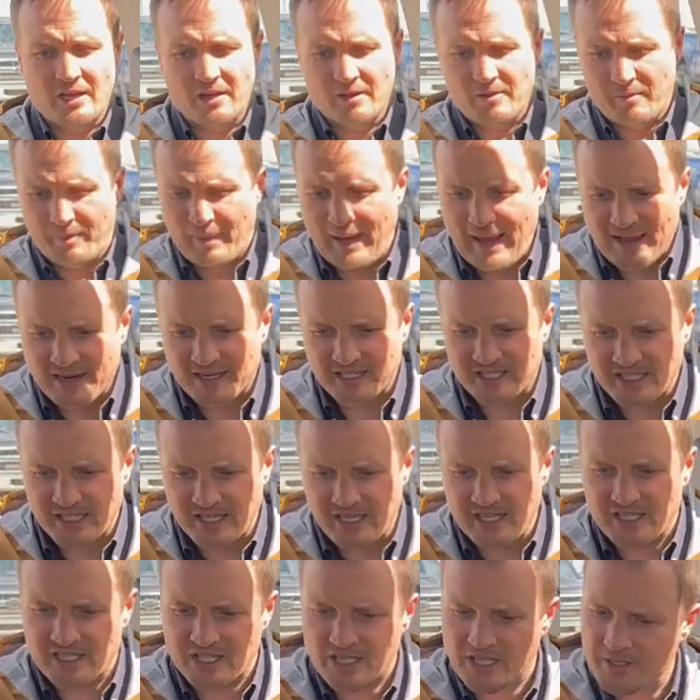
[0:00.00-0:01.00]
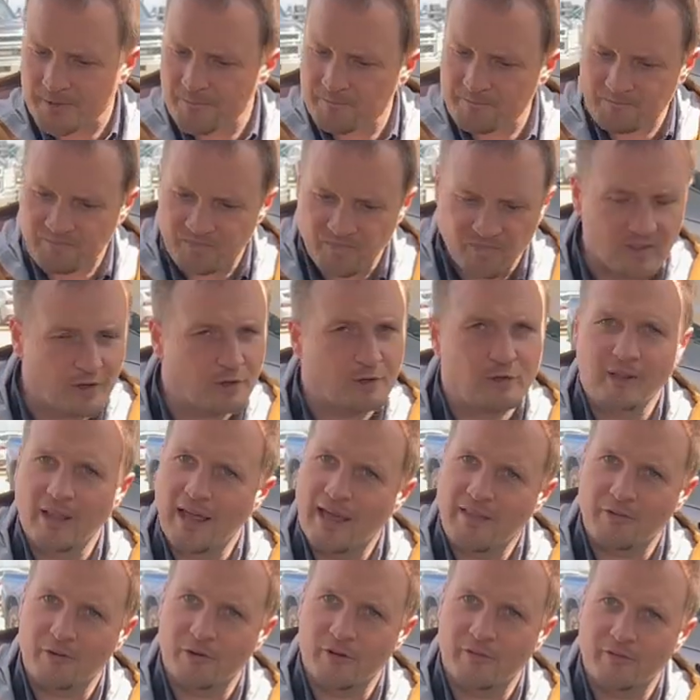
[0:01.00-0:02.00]
The back seats, they're
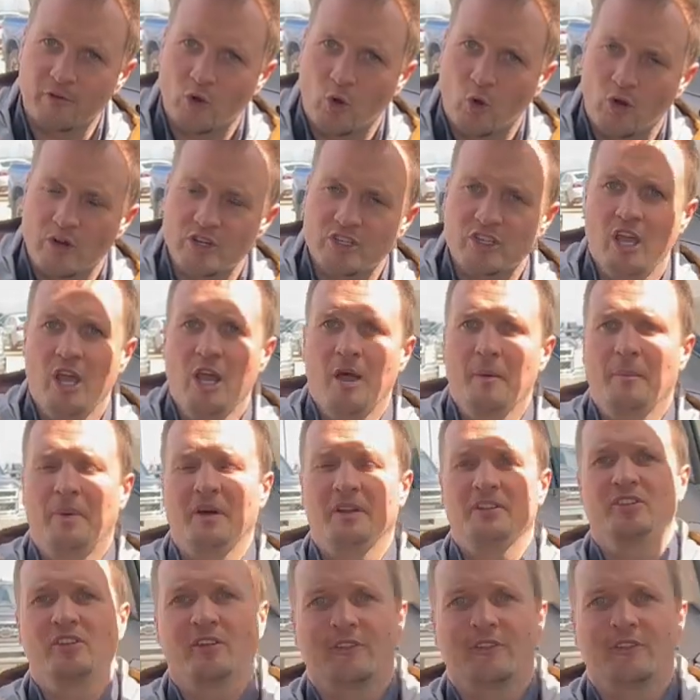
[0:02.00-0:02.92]
leather of course, but it's a